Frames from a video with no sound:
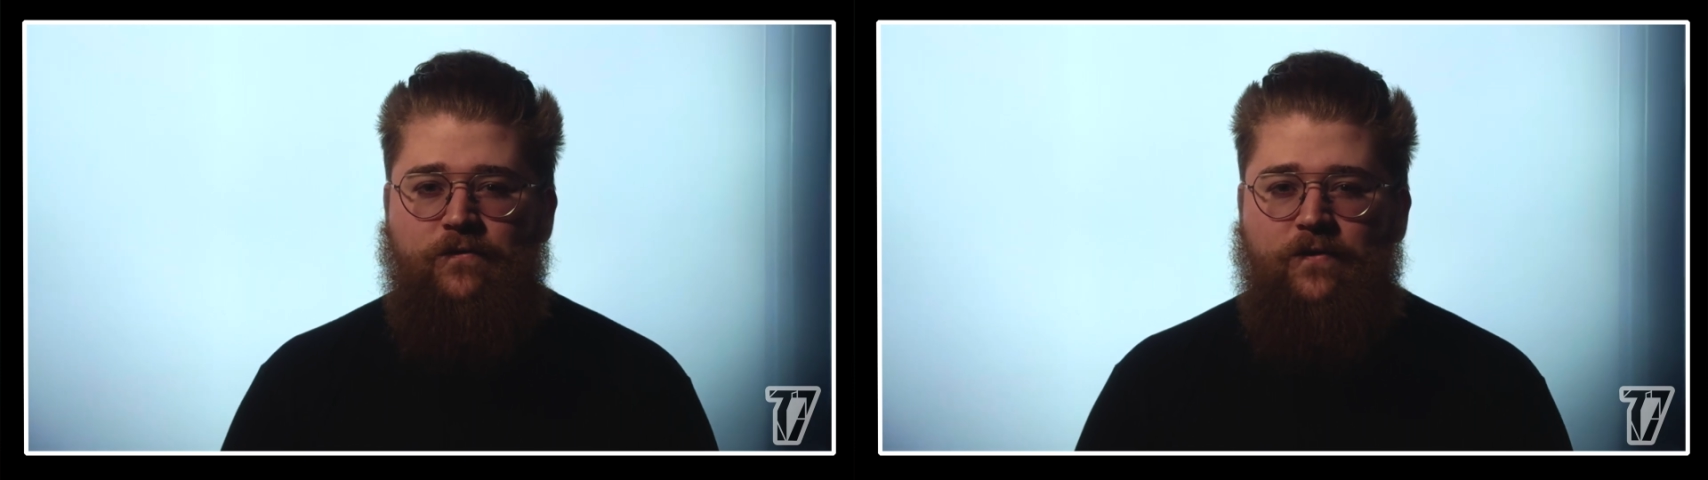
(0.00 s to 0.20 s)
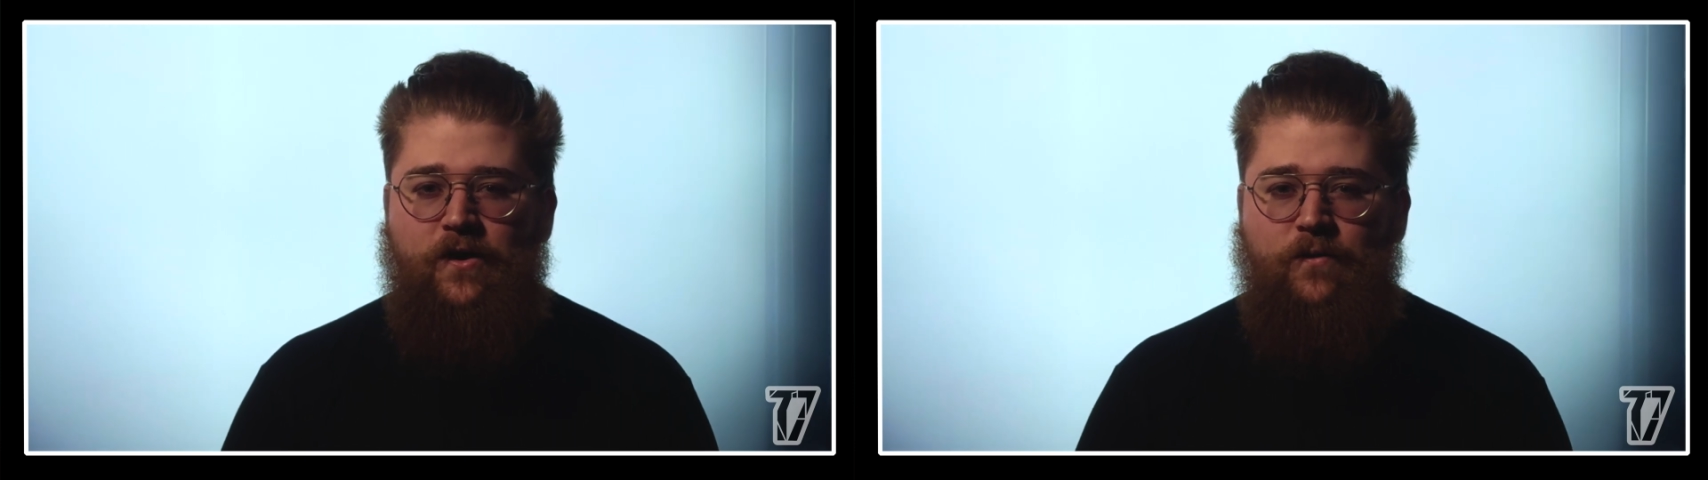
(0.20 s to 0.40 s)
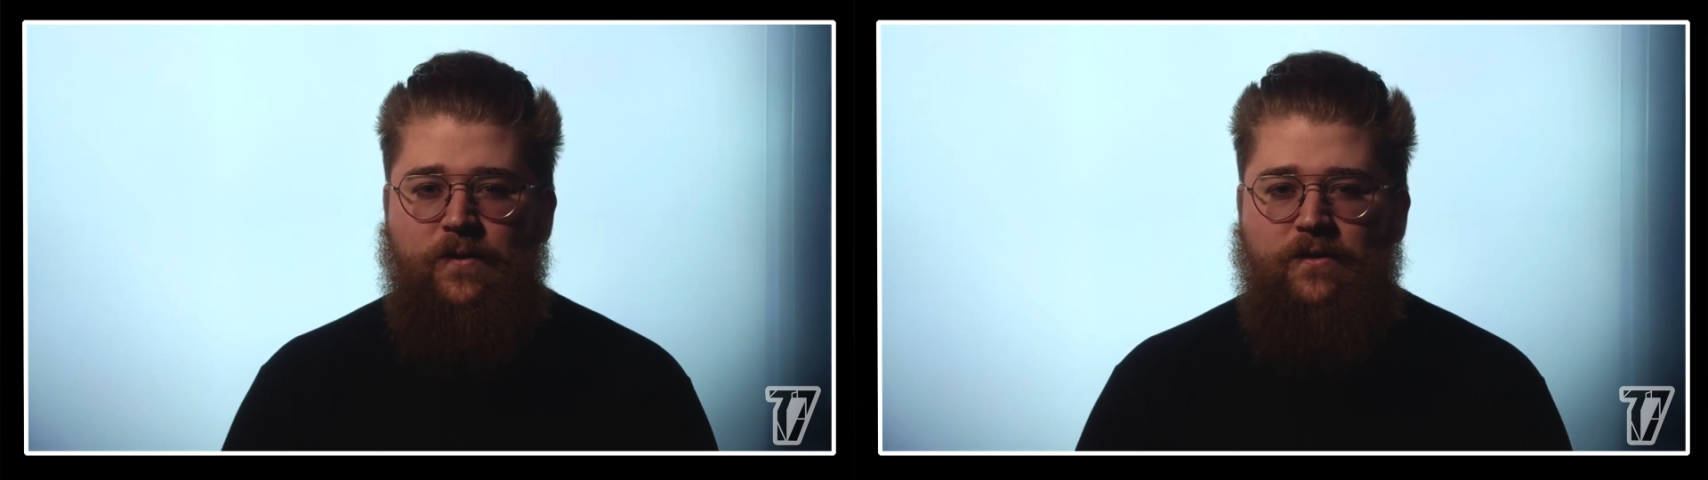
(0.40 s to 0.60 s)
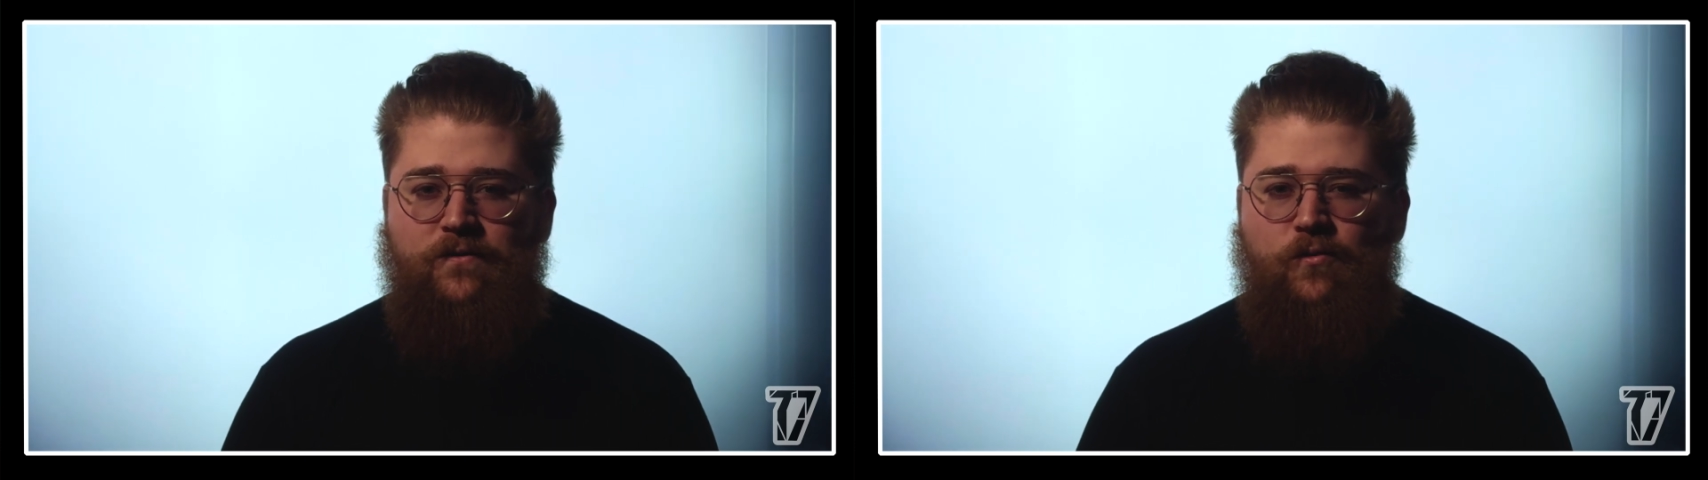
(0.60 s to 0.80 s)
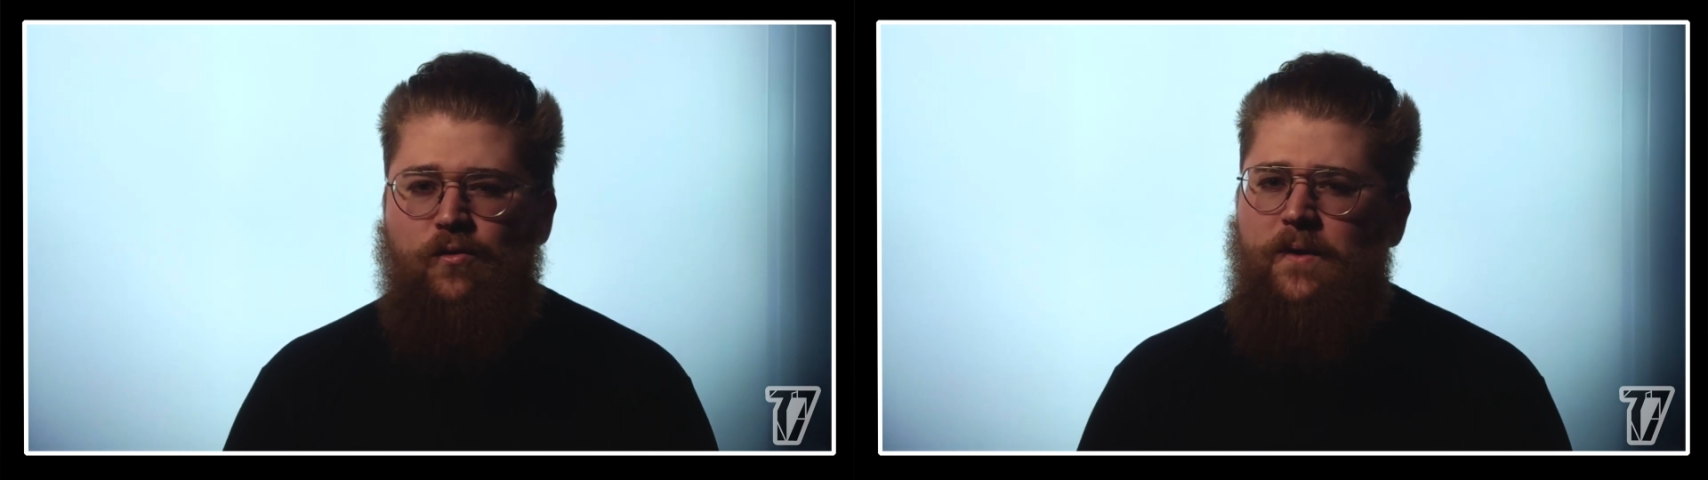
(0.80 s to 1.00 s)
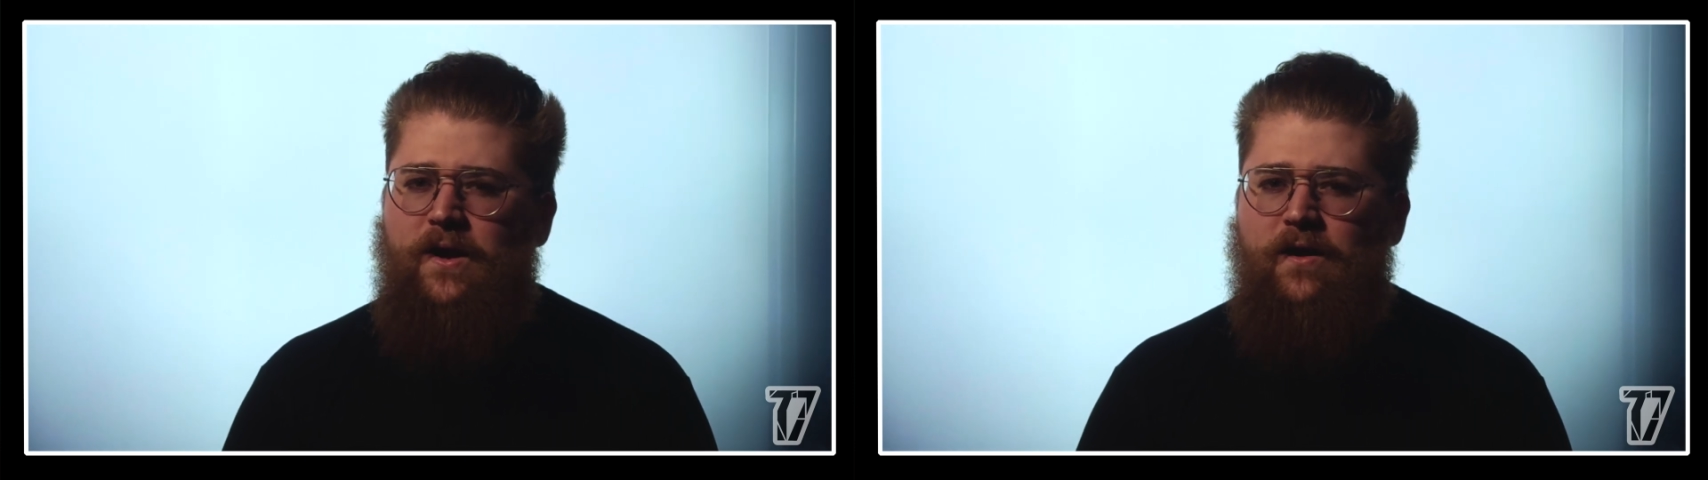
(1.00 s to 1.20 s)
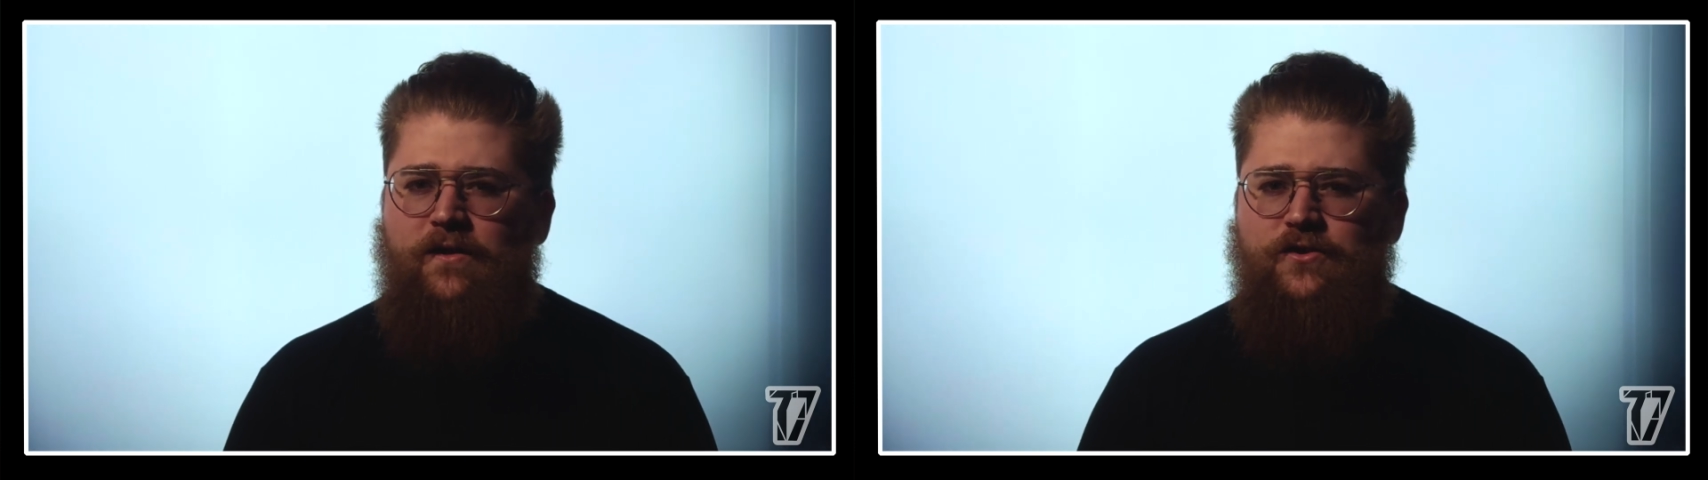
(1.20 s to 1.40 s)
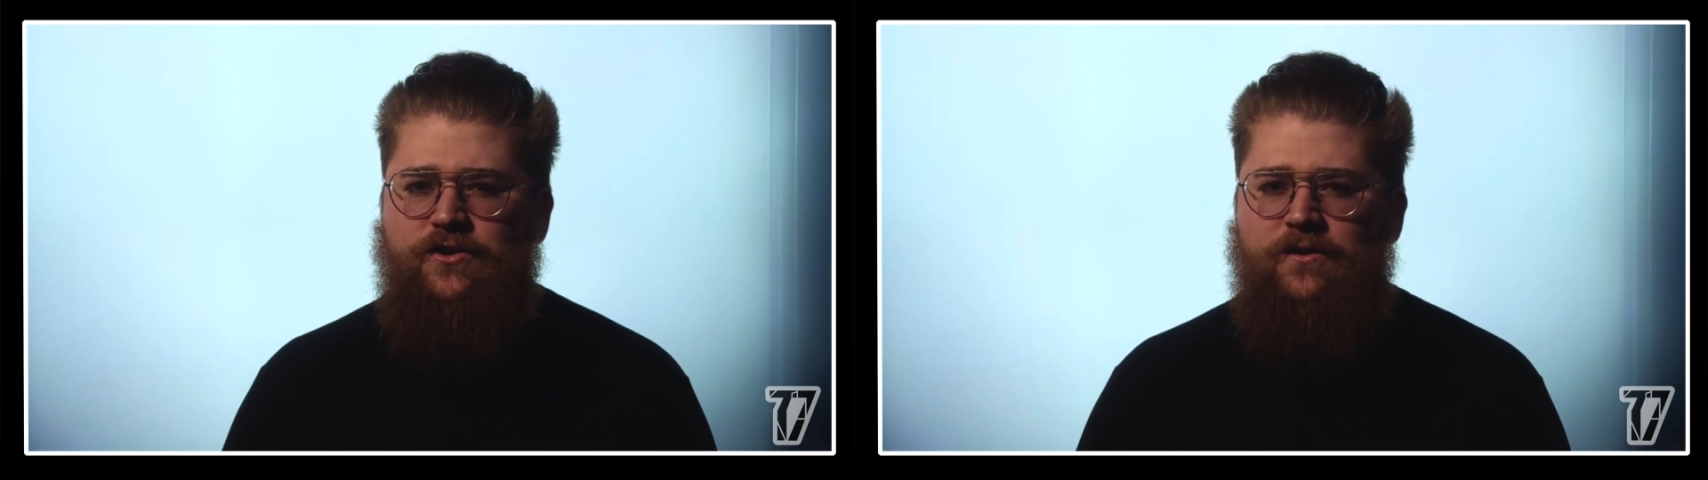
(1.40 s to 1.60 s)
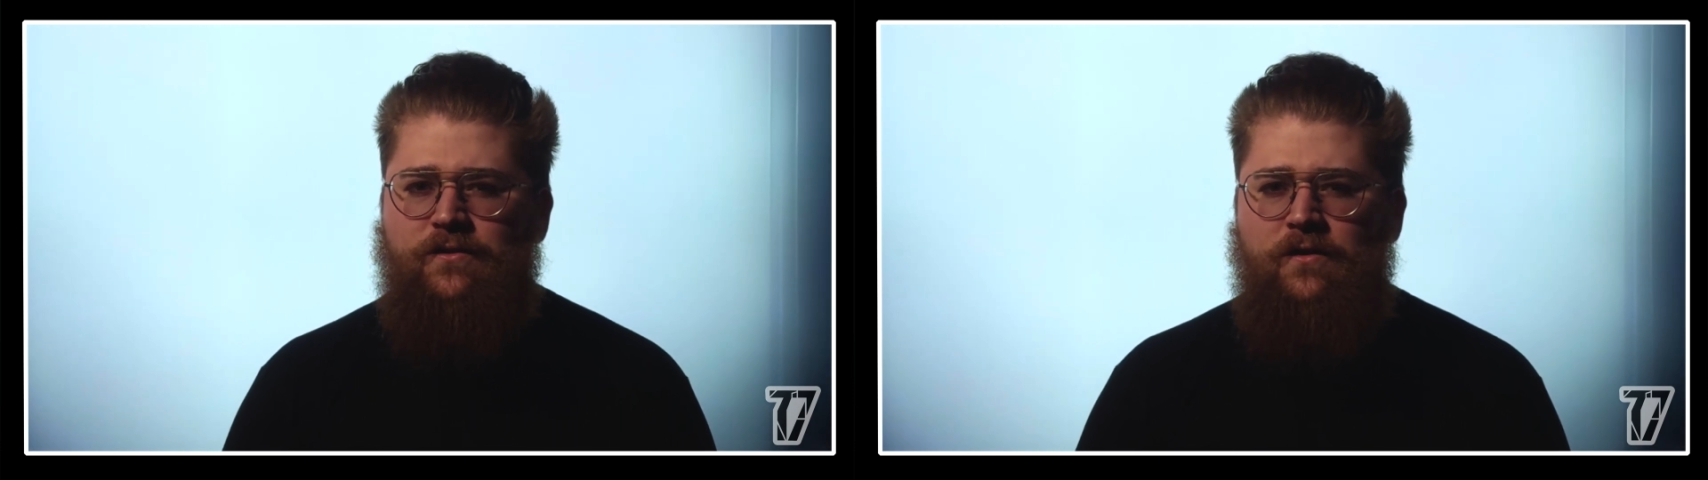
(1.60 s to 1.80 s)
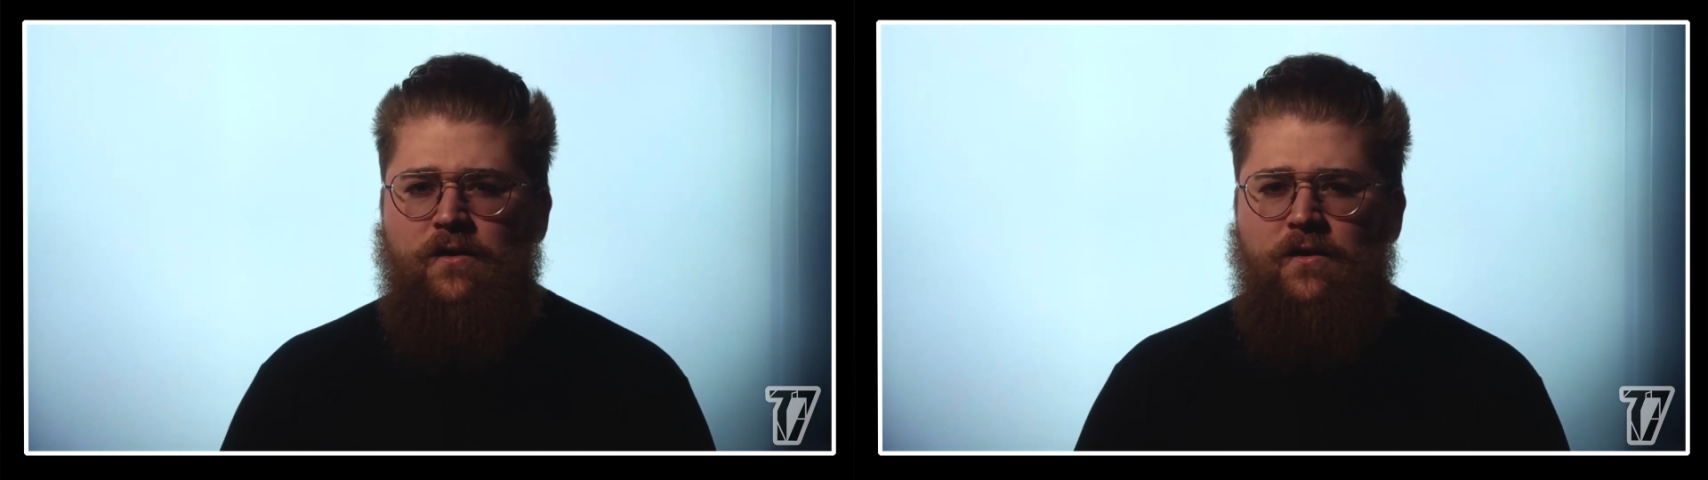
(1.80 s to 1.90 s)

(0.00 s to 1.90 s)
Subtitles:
environment or biology,